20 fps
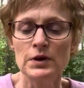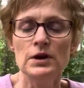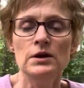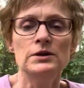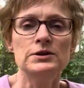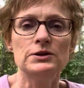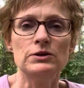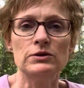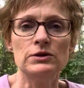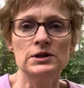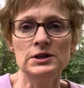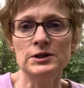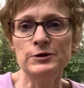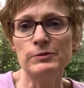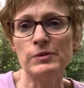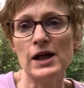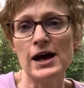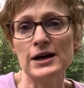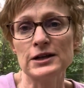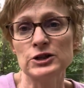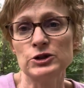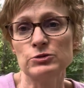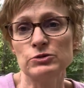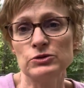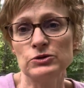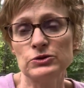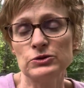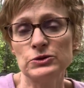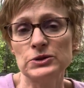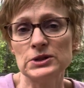So this black
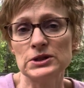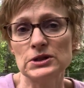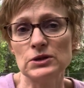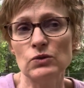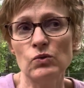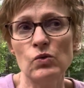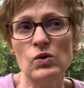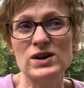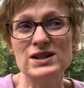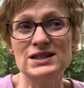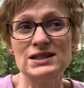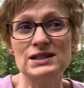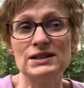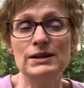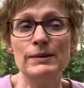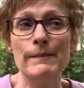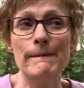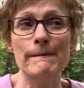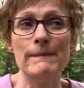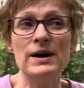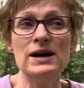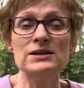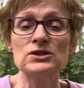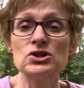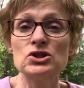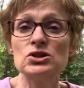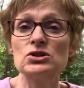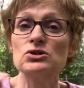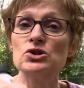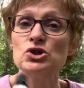spruce was
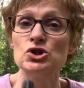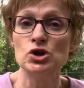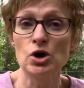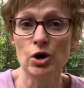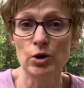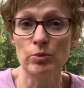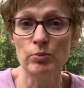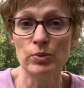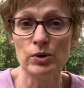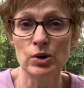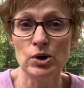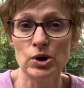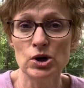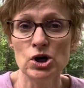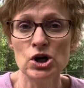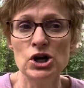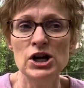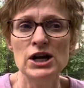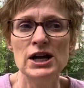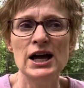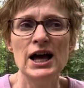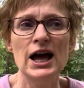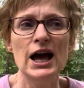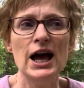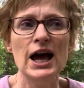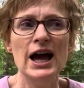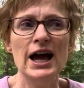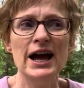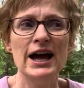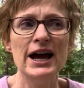much sharper
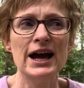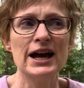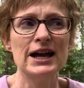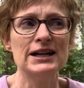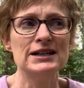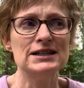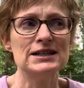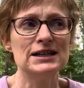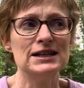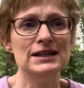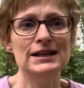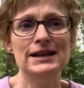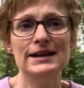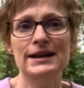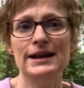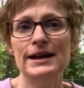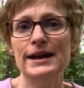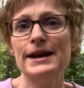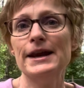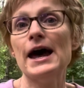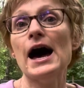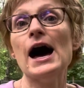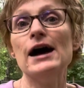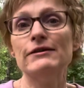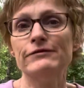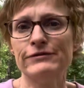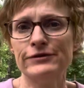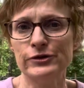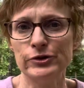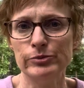and not
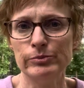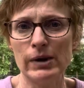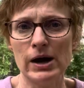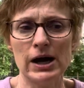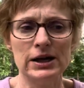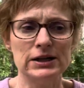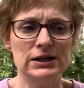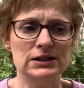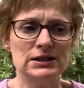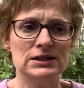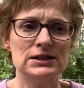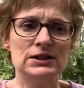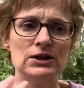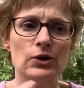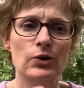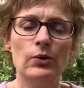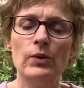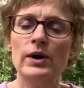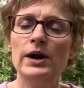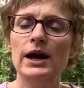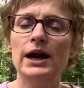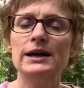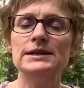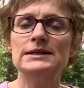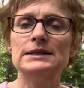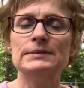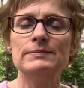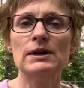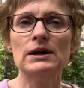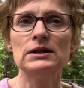full bodied. So when I
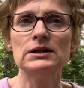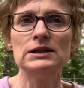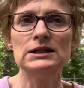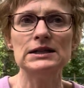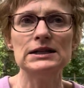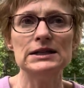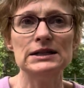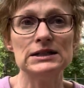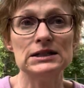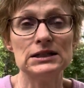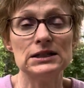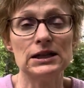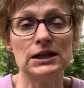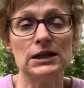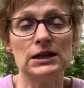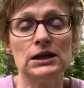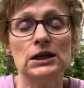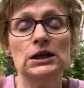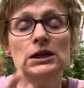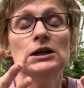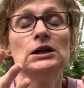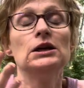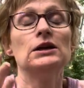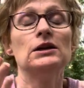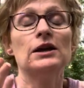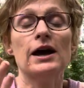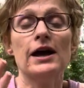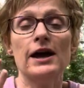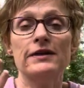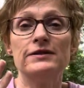smell it, it's like
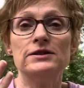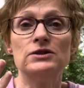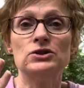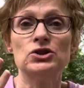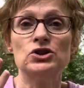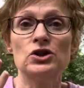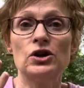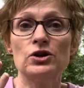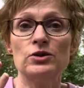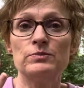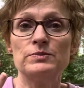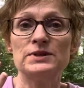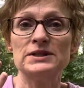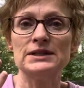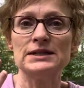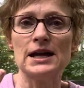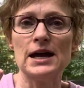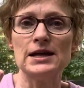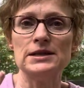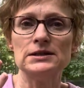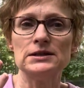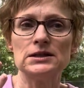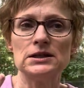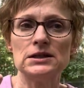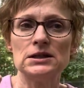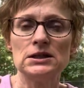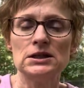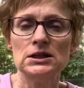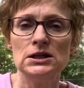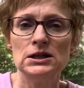I had this sharp
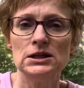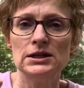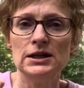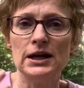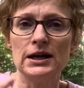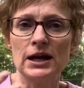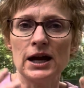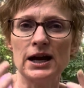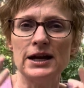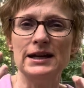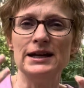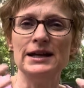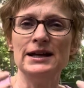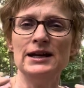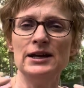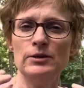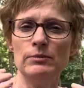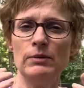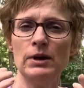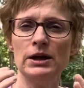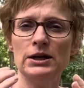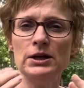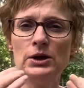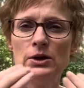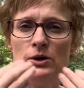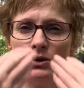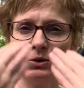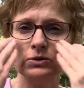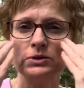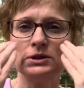scent that kind of hit my
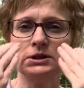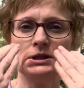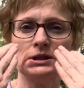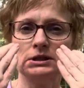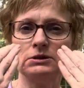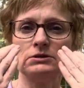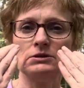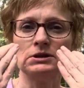nose